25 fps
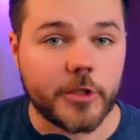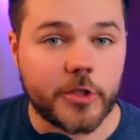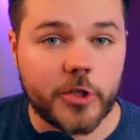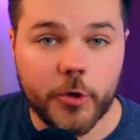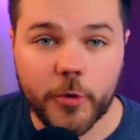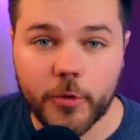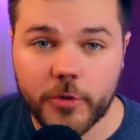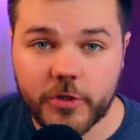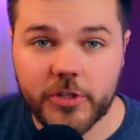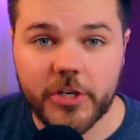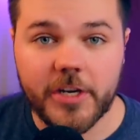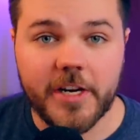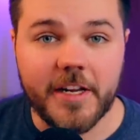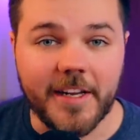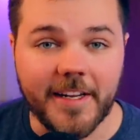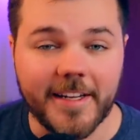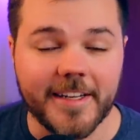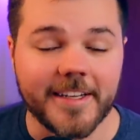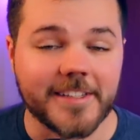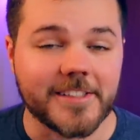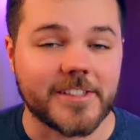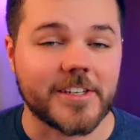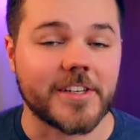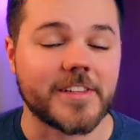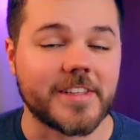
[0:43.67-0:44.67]
Tucci
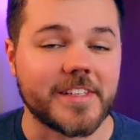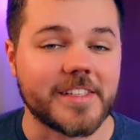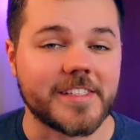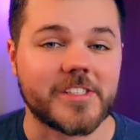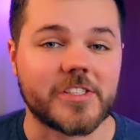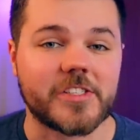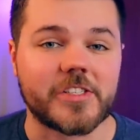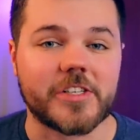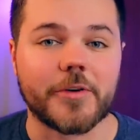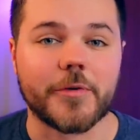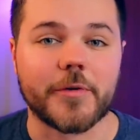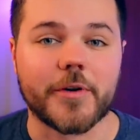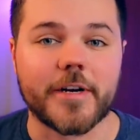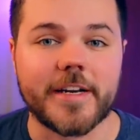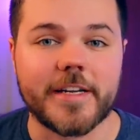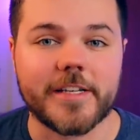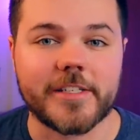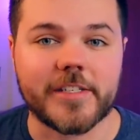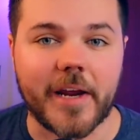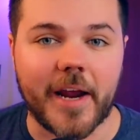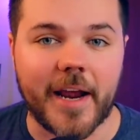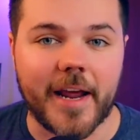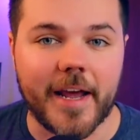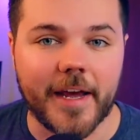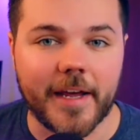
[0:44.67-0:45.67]
is in this
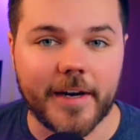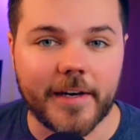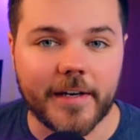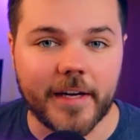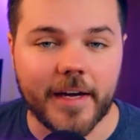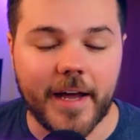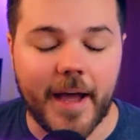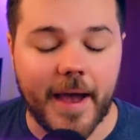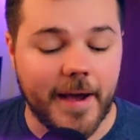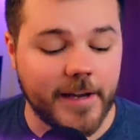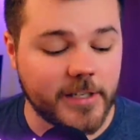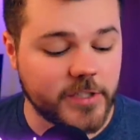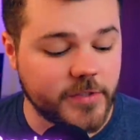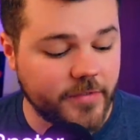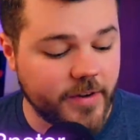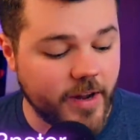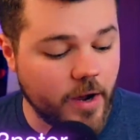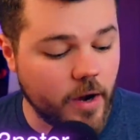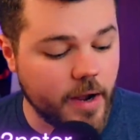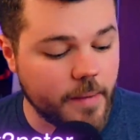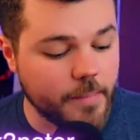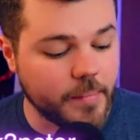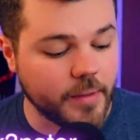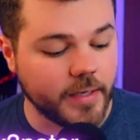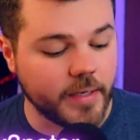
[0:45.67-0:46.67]
series, and and uh, as of now,
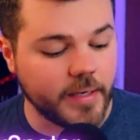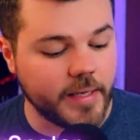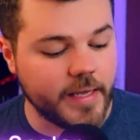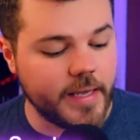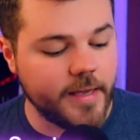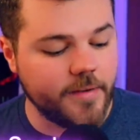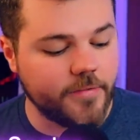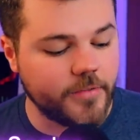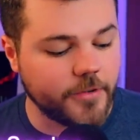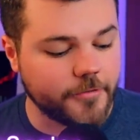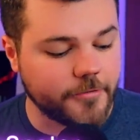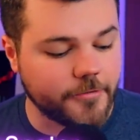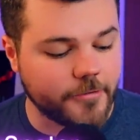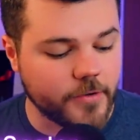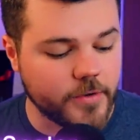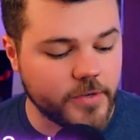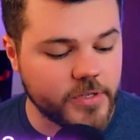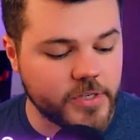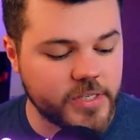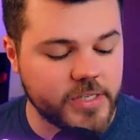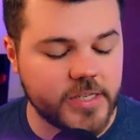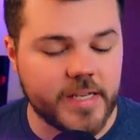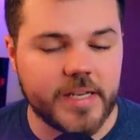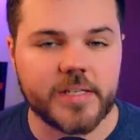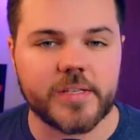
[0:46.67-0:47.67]
I believe the
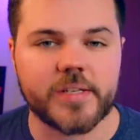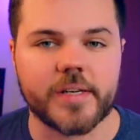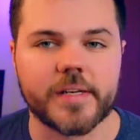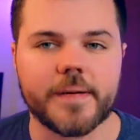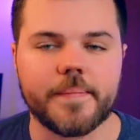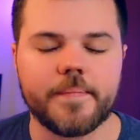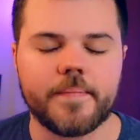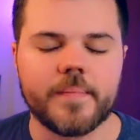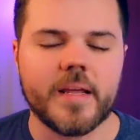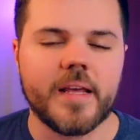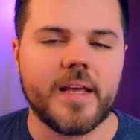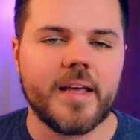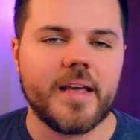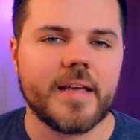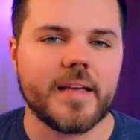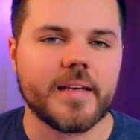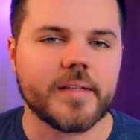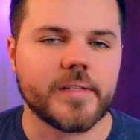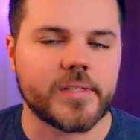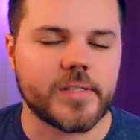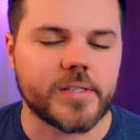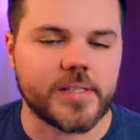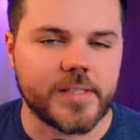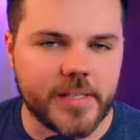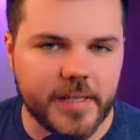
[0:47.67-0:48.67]
first season
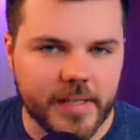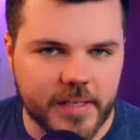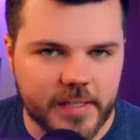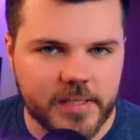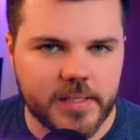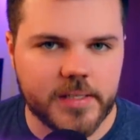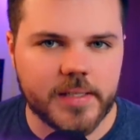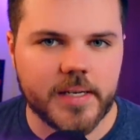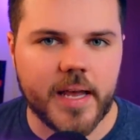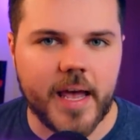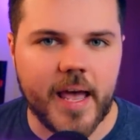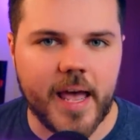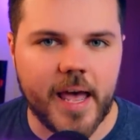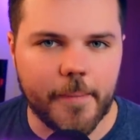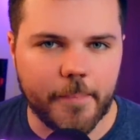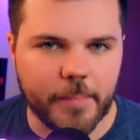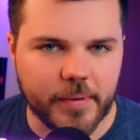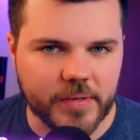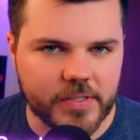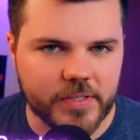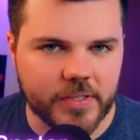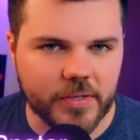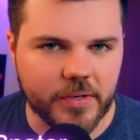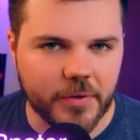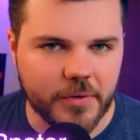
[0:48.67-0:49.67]
is six
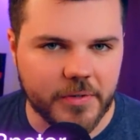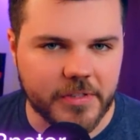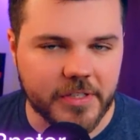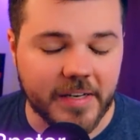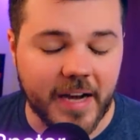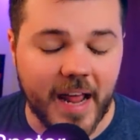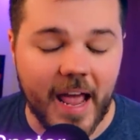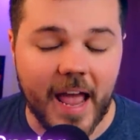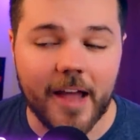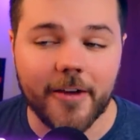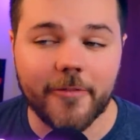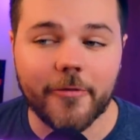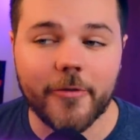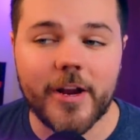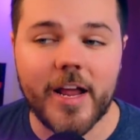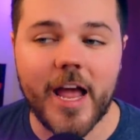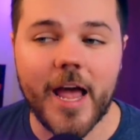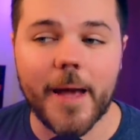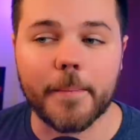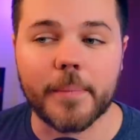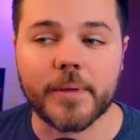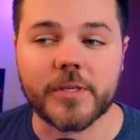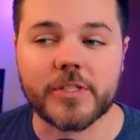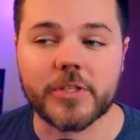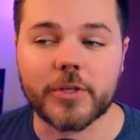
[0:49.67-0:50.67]
episodes, and every
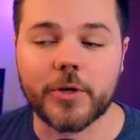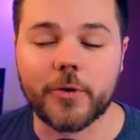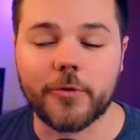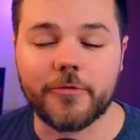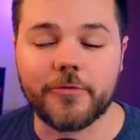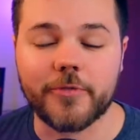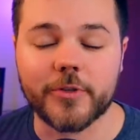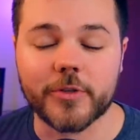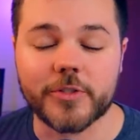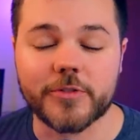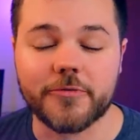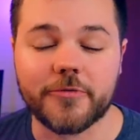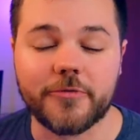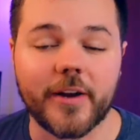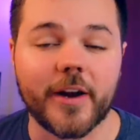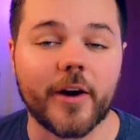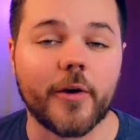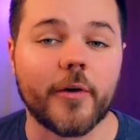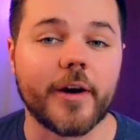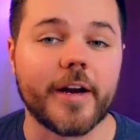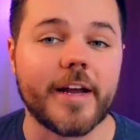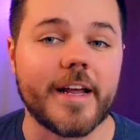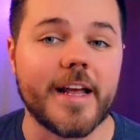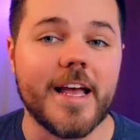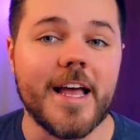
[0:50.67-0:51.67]
episode feels
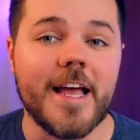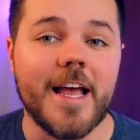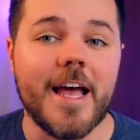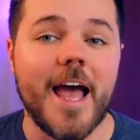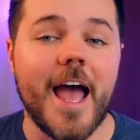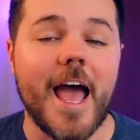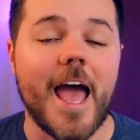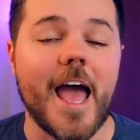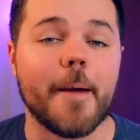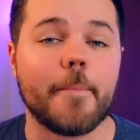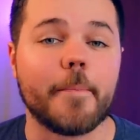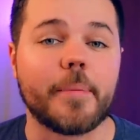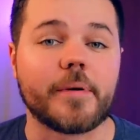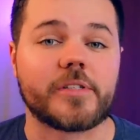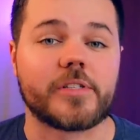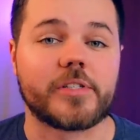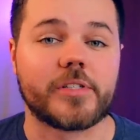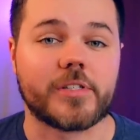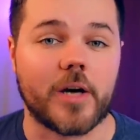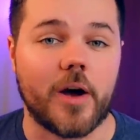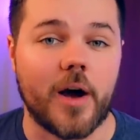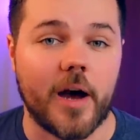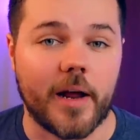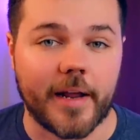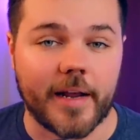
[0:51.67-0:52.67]
very
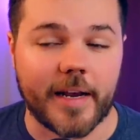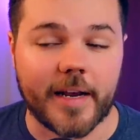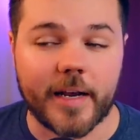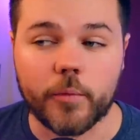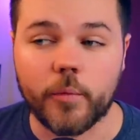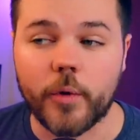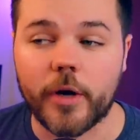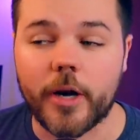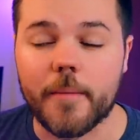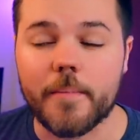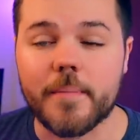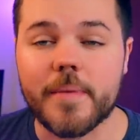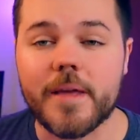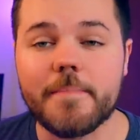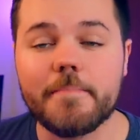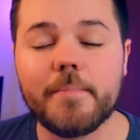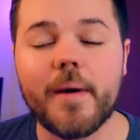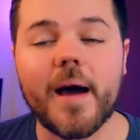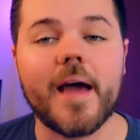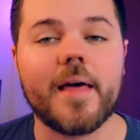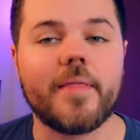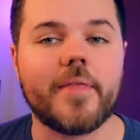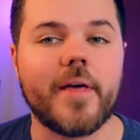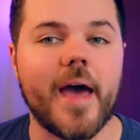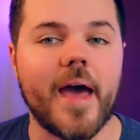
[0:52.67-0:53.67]
episodic. And what I mean
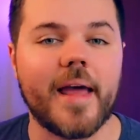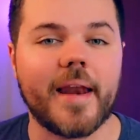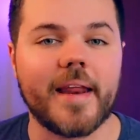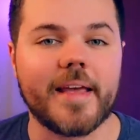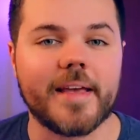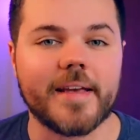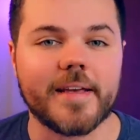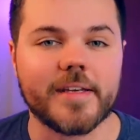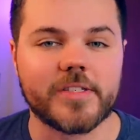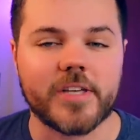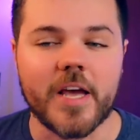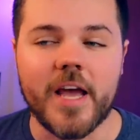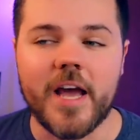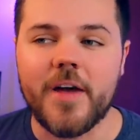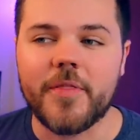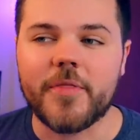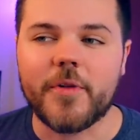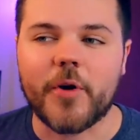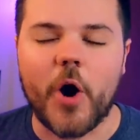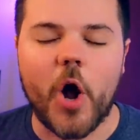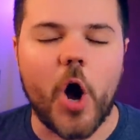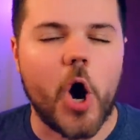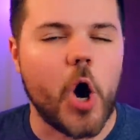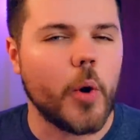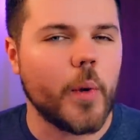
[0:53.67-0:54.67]
by that is
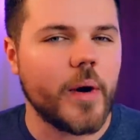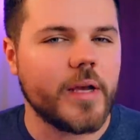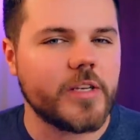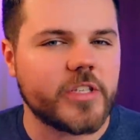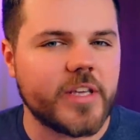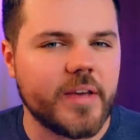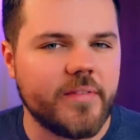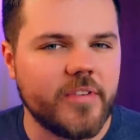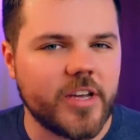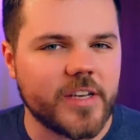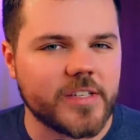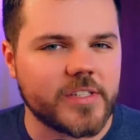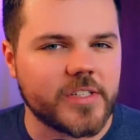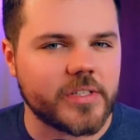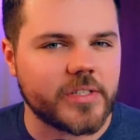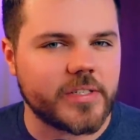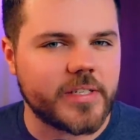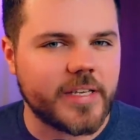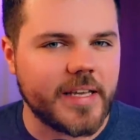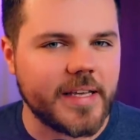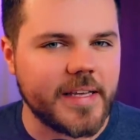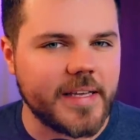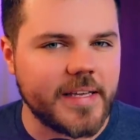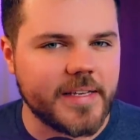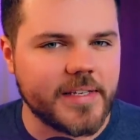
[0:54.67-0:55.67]
they're always giving us a
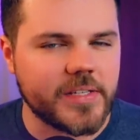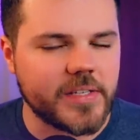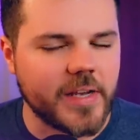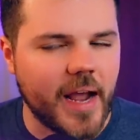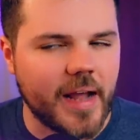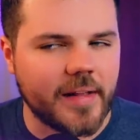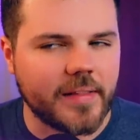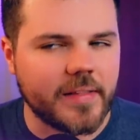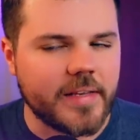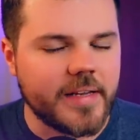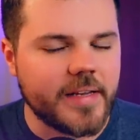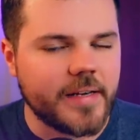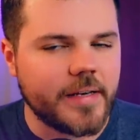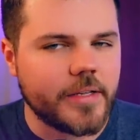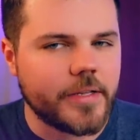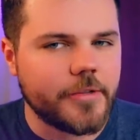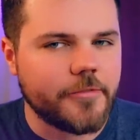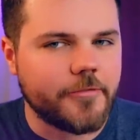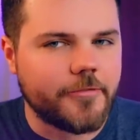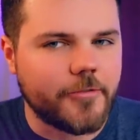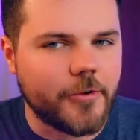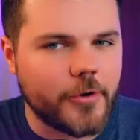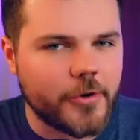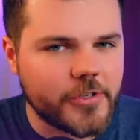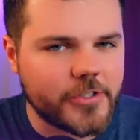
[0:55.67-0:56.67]
tease at the end of the
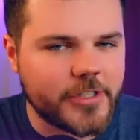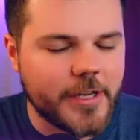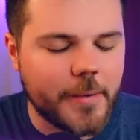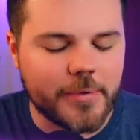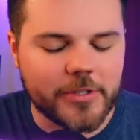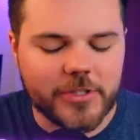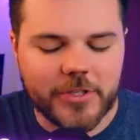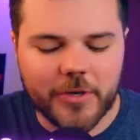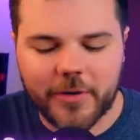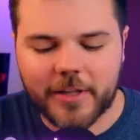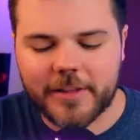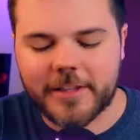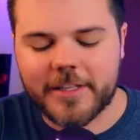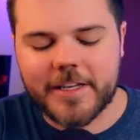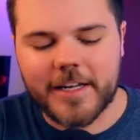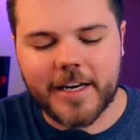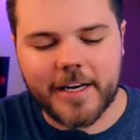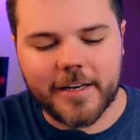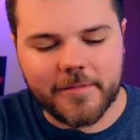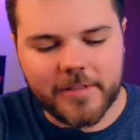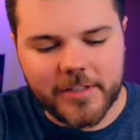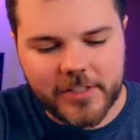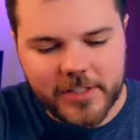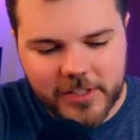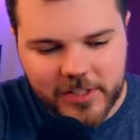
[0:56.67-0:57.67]
first episode, at the end
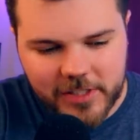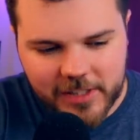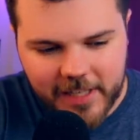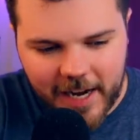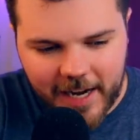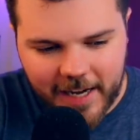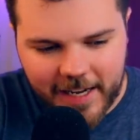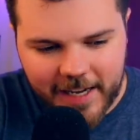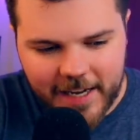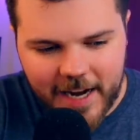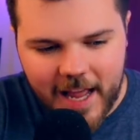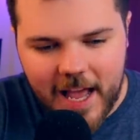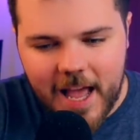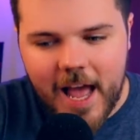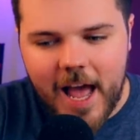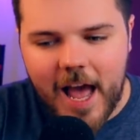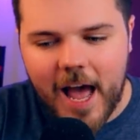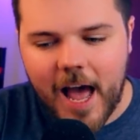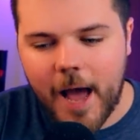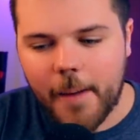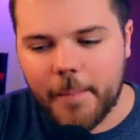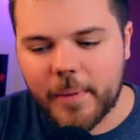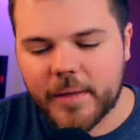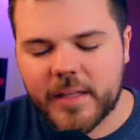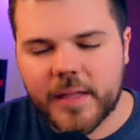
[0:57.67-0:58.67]
of the second,
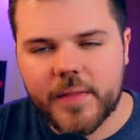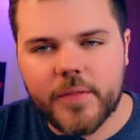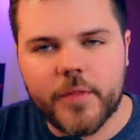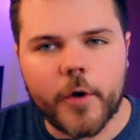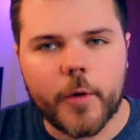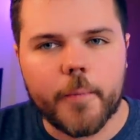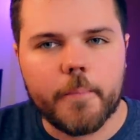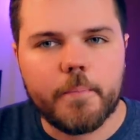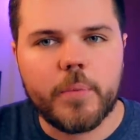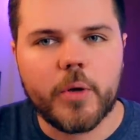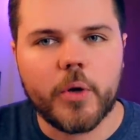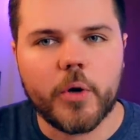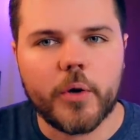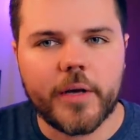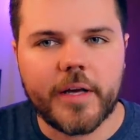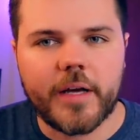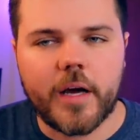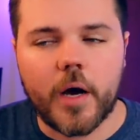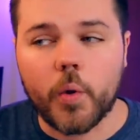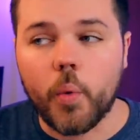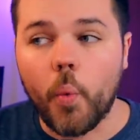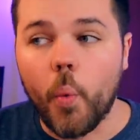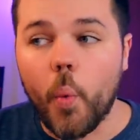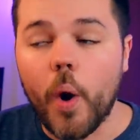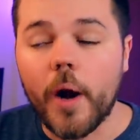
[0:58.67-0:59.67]
uh, but then they're building
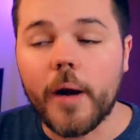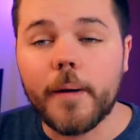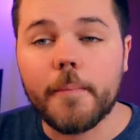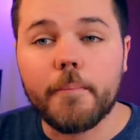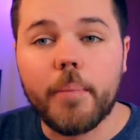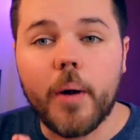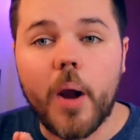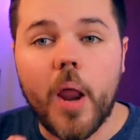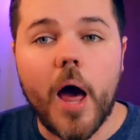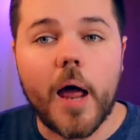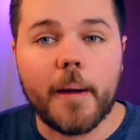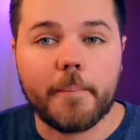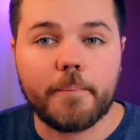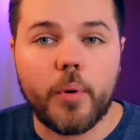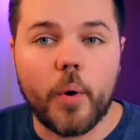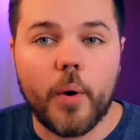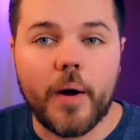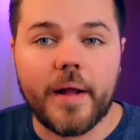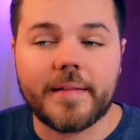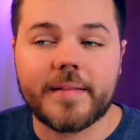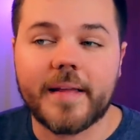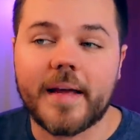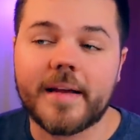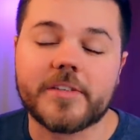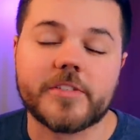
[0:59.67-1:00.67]
on one plot
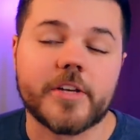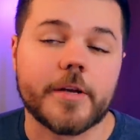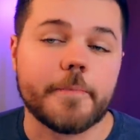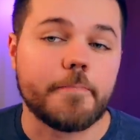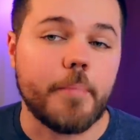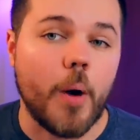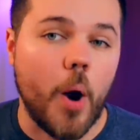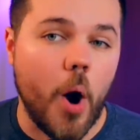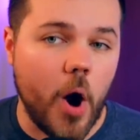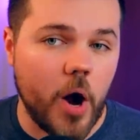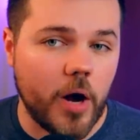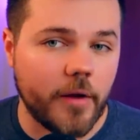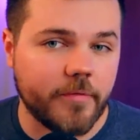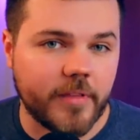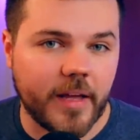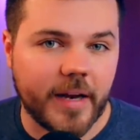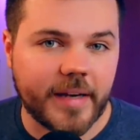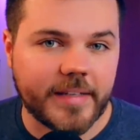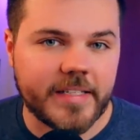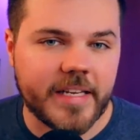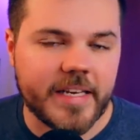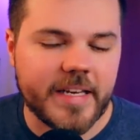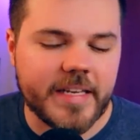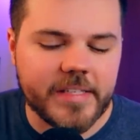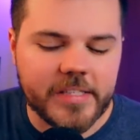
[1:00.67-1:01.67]
point that is a part of
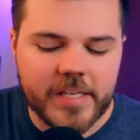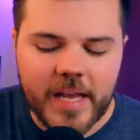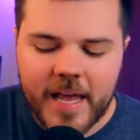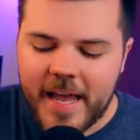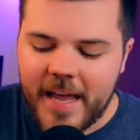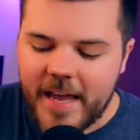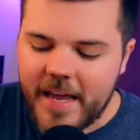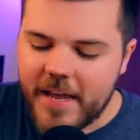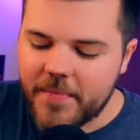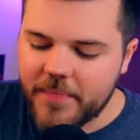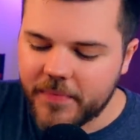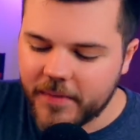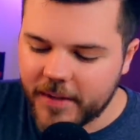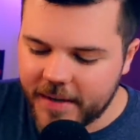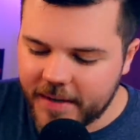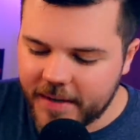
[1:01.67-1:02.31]
that tease in the